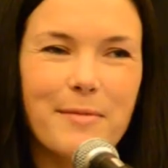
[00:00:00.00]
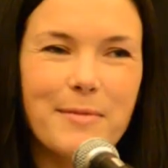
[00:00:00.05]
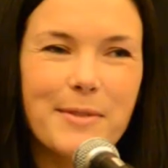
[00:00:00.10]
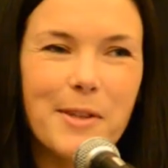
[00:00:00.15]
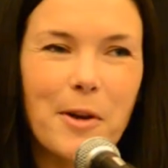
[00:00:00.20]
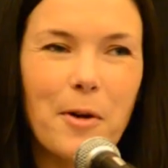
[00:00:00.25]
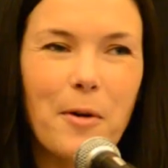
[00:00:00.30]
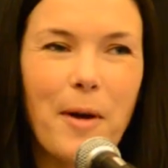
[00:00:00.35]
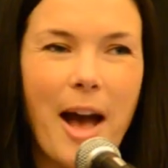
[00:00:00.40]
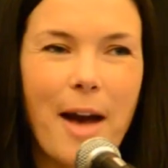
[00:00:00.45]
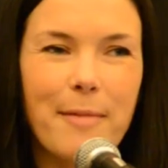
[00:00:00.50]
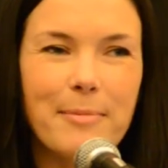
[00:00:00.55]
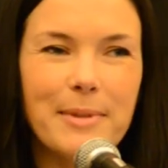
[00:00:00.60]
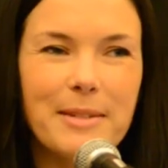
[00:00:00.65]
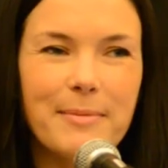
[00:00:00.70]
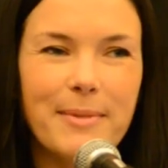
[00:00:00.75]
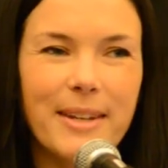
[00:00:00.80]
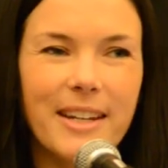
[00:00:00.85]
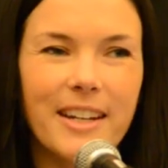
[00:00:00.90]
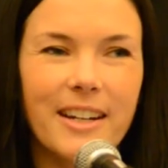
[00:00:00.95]
I'm so happy
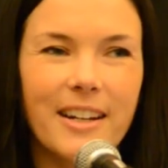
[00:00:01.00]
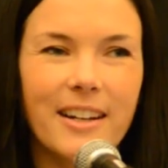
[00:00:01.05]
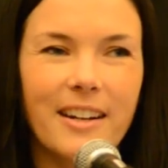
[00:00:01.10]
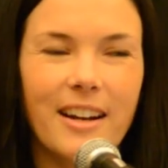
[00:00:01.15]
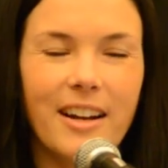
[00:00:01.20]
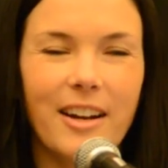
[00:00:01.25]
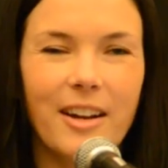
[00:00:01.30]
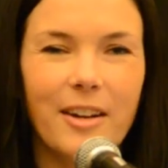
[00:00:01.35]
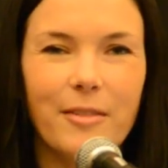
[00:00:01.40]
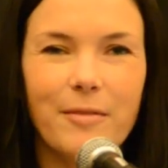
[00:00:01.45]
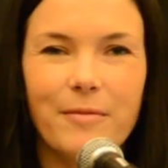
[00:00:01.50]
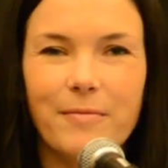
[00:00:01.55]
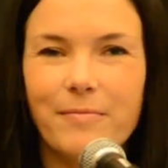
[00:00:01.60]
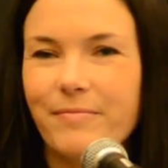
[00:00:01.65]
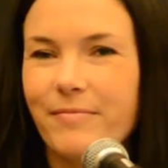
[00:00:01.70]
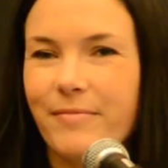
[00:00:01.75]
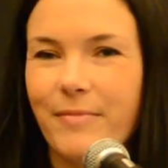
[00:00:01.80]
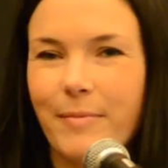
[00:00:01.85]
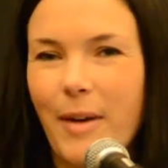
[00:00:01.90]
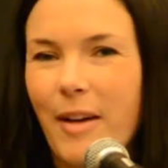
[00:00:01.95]
to be here.
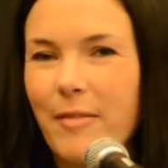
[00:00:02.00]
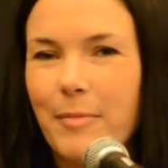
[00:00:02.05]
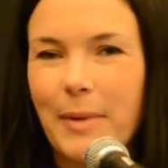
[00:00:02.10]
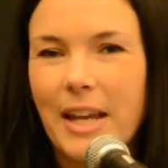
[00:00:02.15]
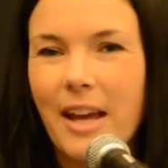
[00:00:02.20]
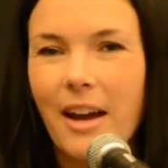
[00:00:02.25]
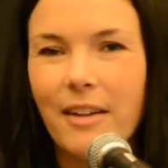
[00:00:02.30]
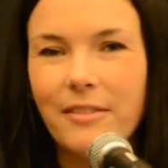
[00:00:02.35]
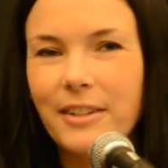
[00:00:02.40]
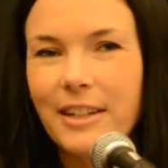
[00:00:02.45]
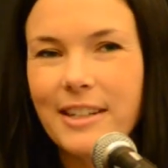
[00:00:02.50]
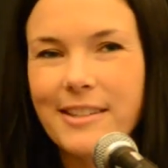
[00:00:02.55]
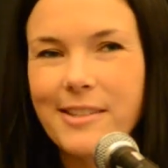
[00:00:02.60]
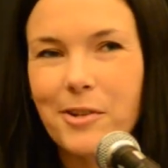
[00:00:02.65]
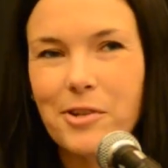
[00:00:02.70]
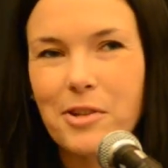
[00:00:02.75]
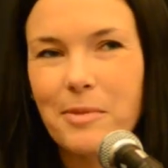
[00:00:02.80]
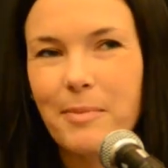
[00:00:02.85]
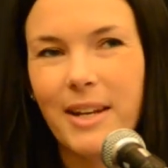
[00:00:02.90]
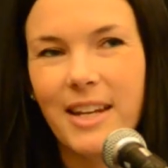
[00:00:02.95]
I've been covering
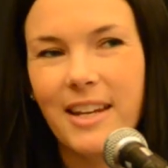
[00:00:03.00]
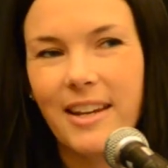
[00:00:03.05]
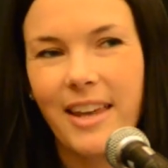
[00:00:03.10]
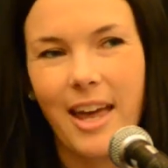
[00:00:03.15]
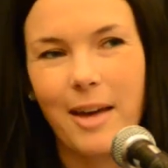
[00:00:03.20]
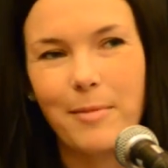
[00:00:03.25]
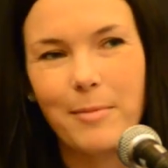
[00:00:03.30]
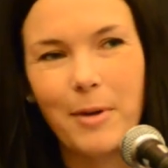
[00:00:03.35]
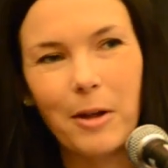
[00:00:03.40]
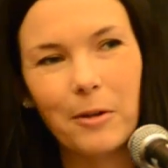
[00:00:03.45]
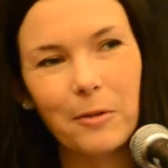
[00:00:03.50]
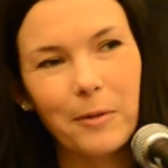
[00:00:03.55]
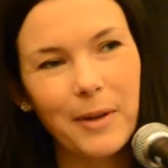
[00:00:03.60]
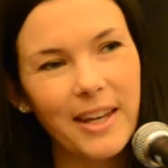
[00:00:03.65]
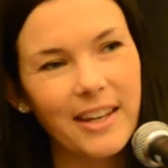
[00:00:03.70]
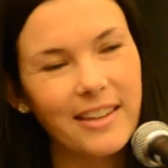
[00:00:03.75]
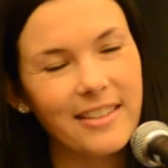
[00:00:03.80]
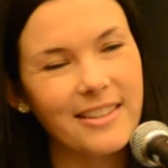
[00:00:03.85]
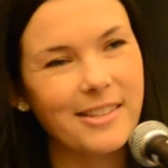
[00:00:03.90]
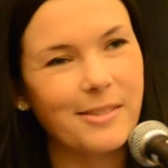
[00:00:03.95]
Social Media Camp all
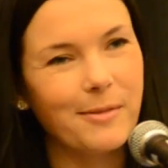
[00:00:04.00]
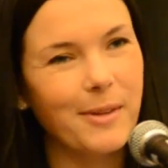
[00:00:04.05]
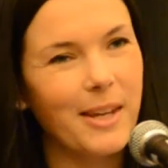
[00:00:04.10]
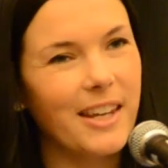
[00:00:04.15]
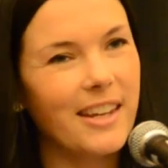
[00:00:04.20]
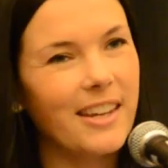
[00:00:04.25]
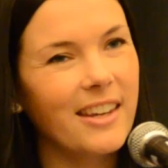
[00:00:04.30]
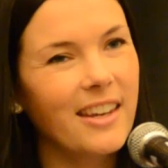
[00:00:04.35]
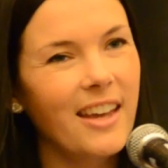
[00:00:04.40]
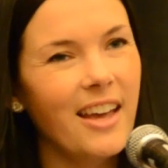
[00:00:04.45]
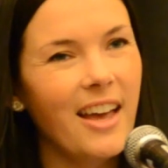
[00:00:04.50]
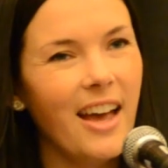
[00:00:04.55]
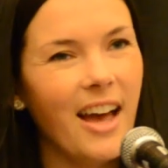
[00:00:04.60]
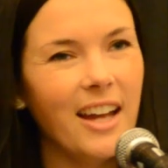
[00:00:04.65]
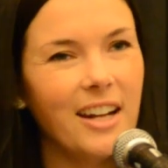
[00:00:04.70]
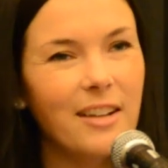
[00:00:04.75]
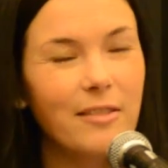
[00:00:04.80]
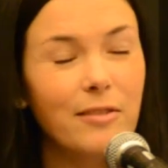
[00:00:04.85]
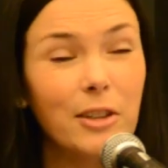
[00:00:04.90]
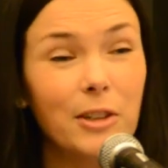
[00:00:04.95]
week this week,
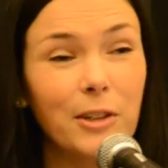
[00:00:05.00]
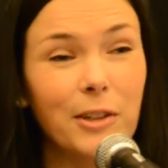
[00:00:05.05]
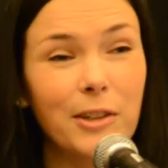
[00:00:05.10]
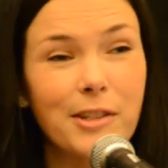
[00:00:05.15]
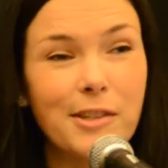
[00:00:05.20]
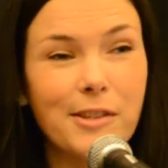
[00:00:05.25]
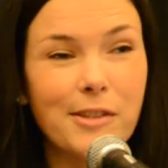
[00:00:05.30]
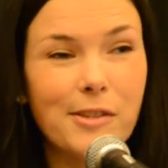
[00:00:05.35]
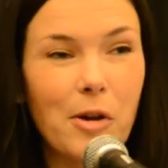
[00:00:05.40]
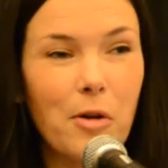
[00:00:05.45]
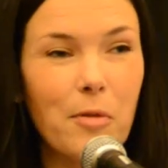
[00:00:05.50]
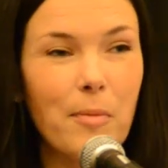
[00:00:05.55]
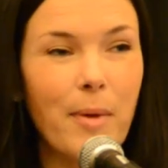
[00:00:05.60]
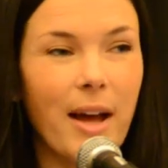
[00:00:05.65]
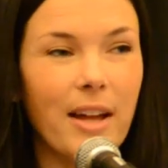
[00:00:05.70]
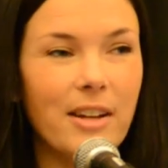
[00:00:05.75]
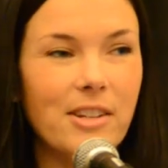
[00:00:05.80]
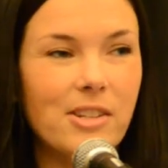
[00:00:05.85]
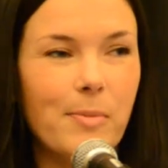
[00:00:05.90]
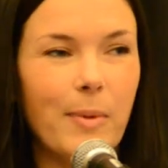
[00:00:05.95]
and I've learned so
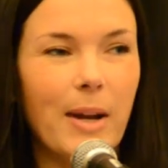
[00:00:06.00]
much.